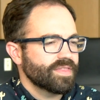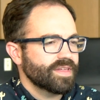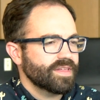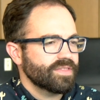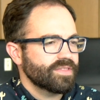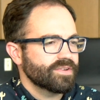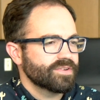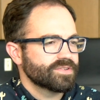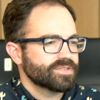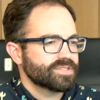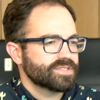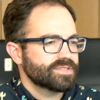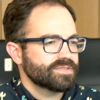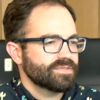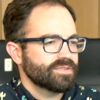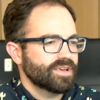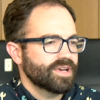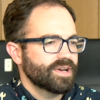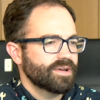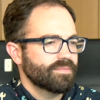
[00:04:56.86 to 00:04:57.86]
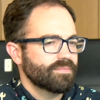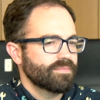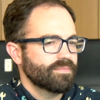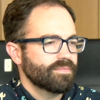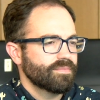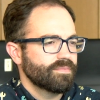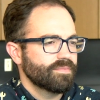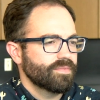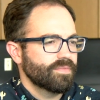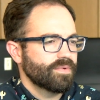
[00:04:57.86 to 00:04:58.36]
I think there's
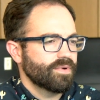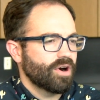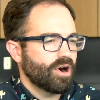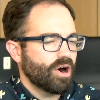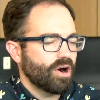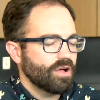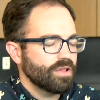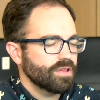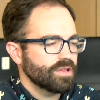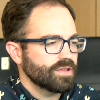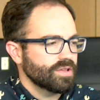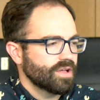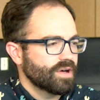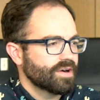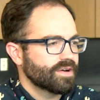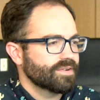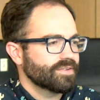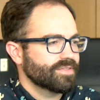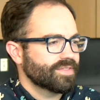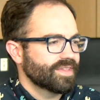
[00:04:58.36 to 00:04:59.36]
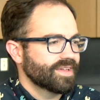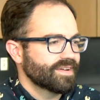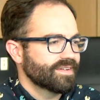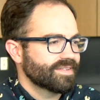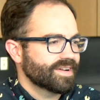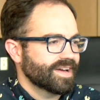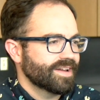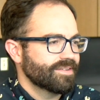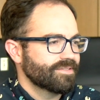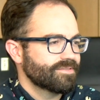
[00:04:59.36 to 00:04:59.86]
all along
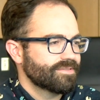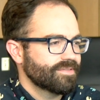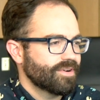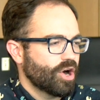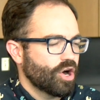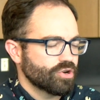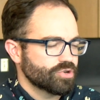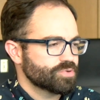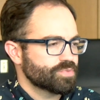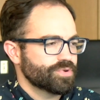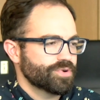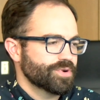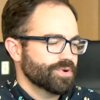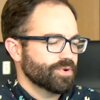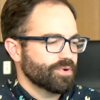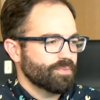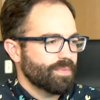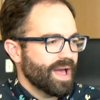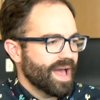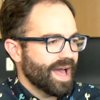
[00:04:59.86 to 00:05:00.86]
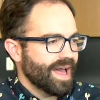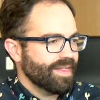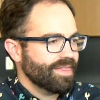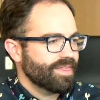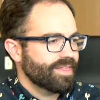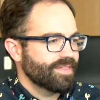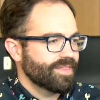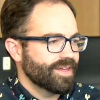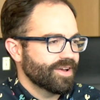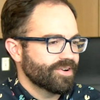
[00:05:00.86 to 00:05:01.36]
the kind of entrepreneurial
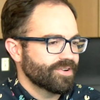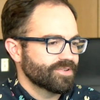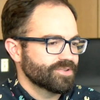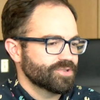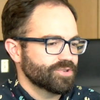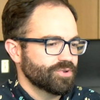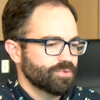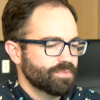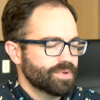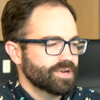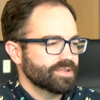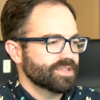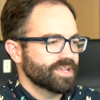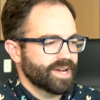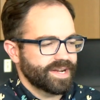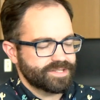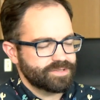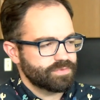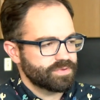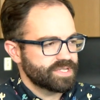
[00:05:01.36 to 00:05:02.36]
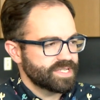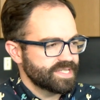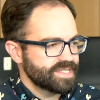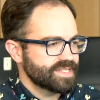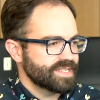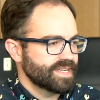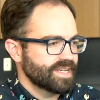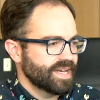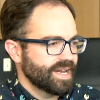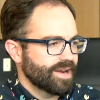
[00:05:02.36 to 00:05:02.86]
path. There, you build an
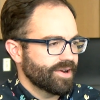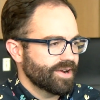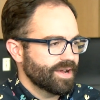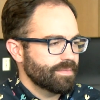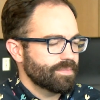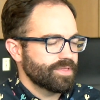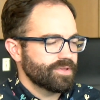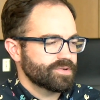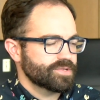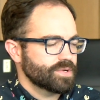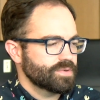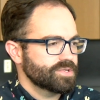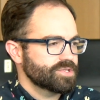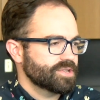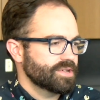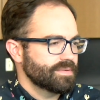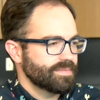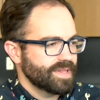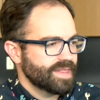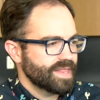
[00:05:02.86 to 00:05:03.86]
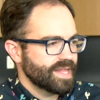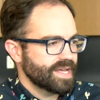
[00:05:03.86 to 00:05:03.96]
expertise in an area, but there's always going to be